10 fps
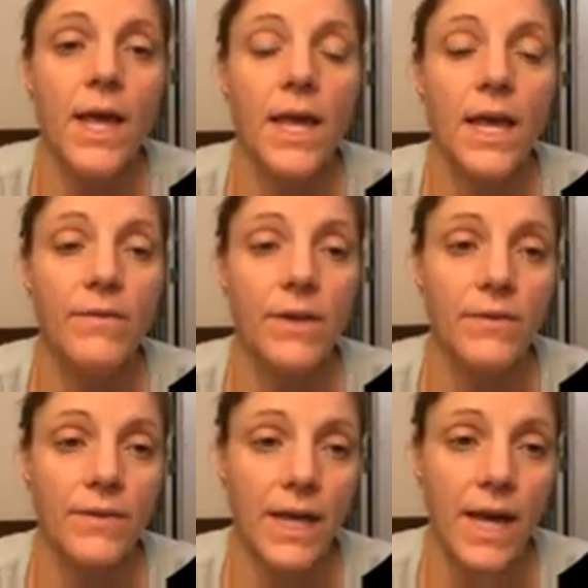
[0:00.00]
Even
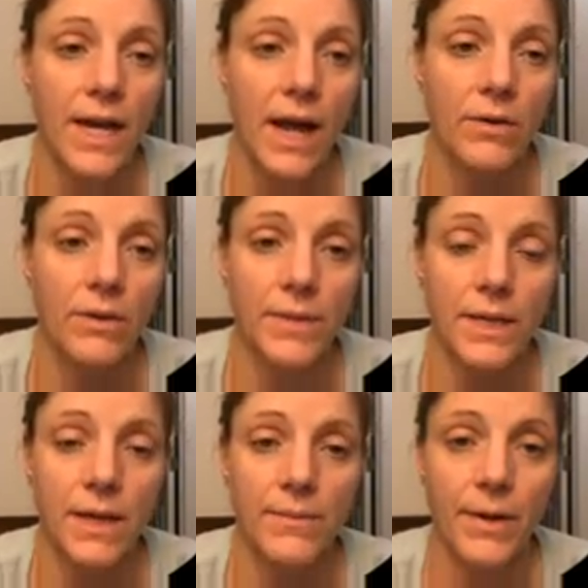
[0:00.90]
if it can't outcompete
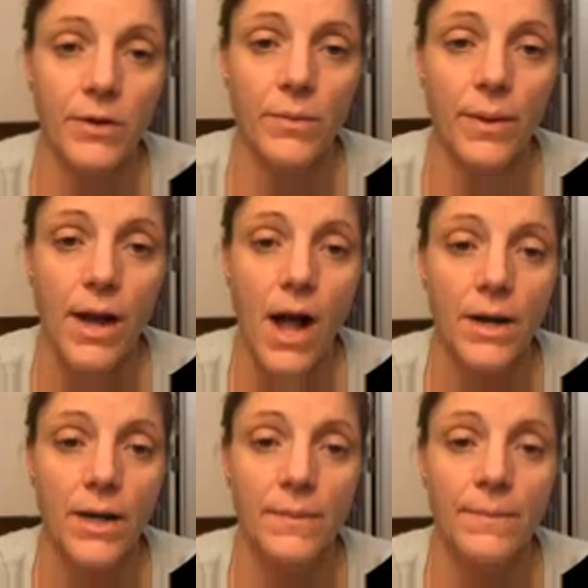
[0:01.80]
that
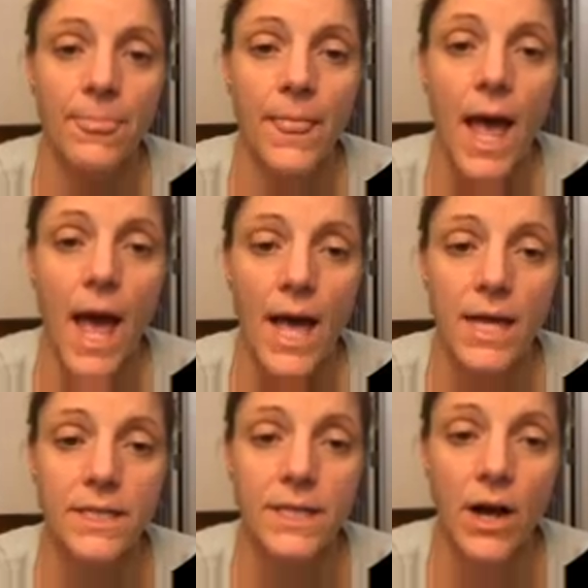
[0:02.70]
microbiota,
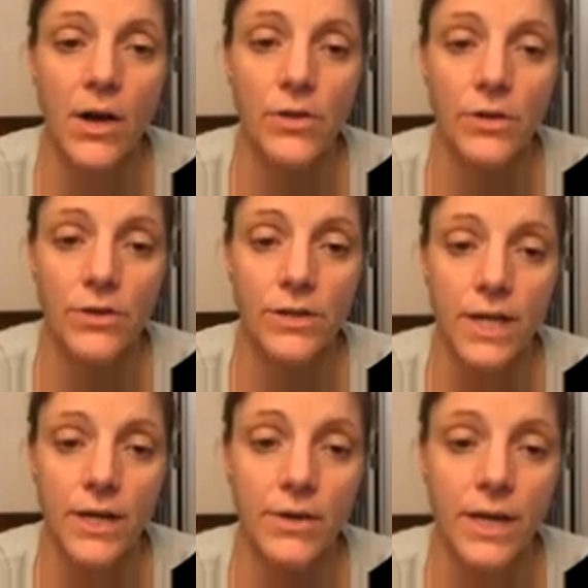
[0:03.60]
as the other
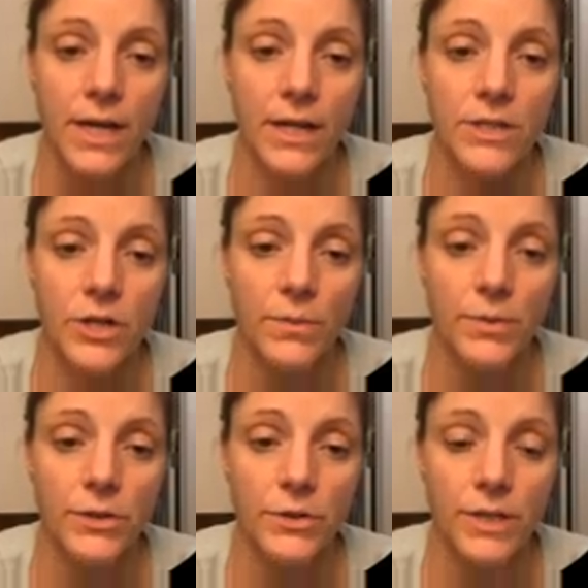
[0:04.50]
cytokines are
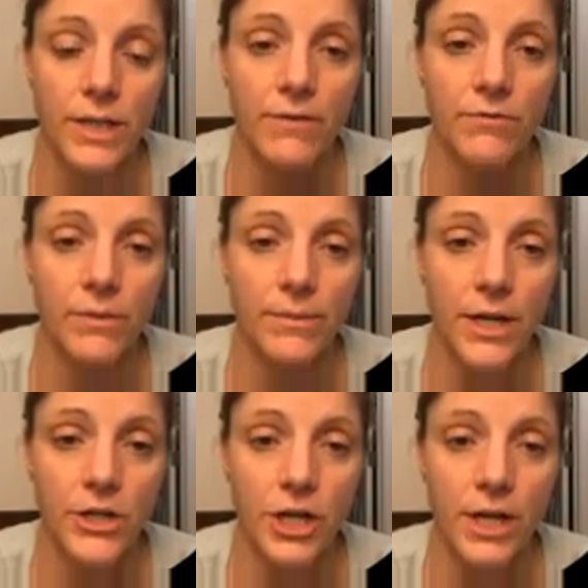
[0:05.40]
producing
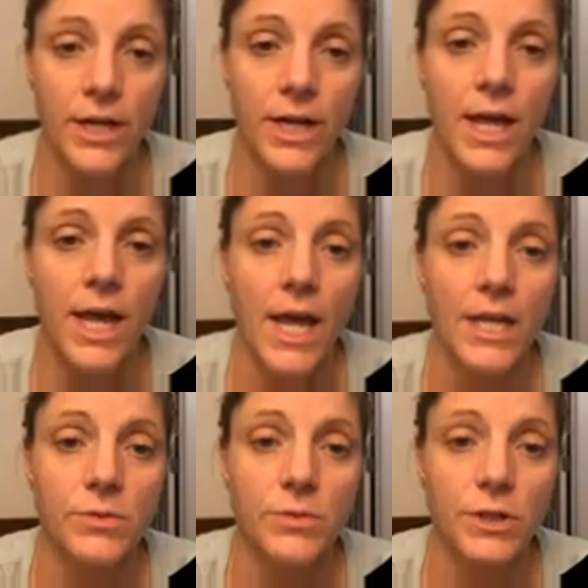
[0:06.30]
inflammation,
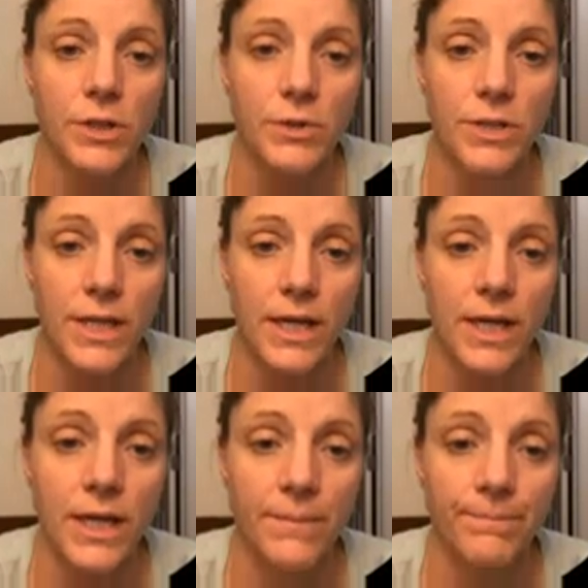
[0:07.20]
it's
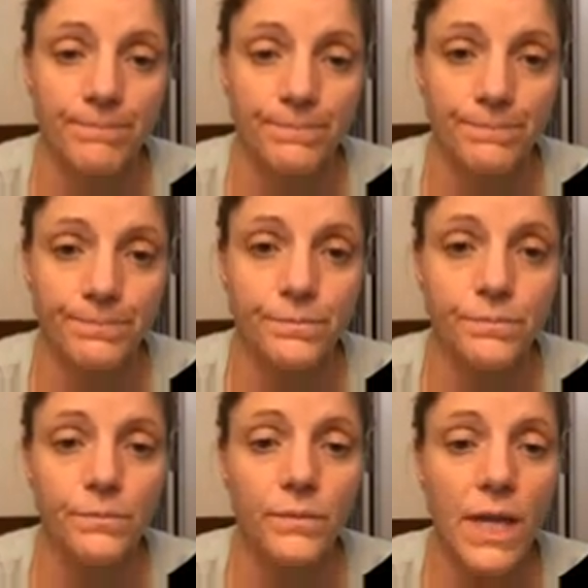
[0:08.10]
producing
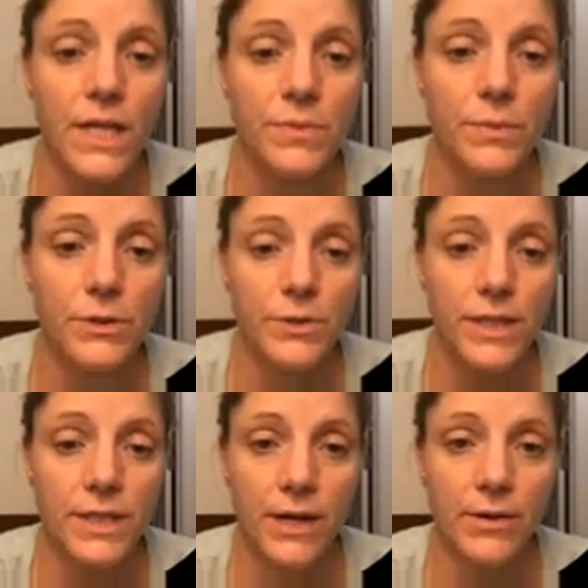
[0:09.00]

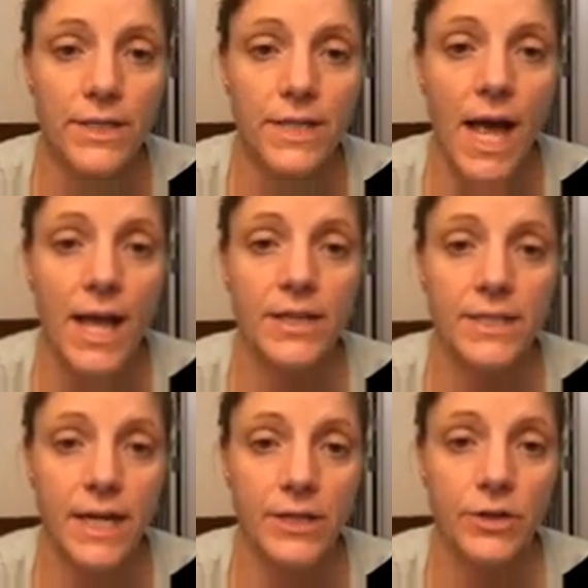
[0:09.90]
cytokines and this
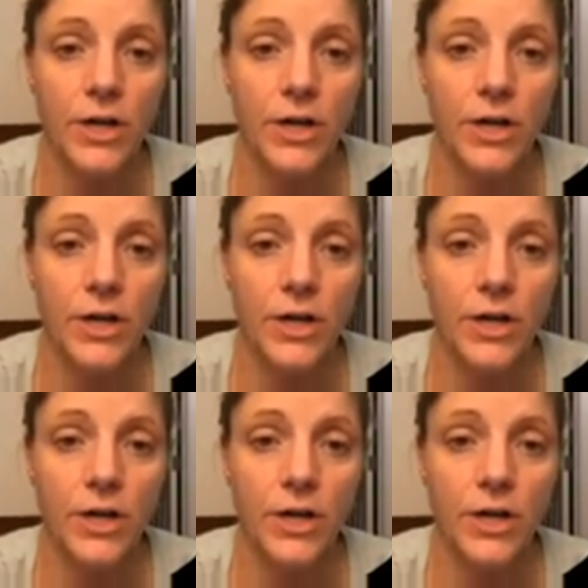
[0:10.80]
nitric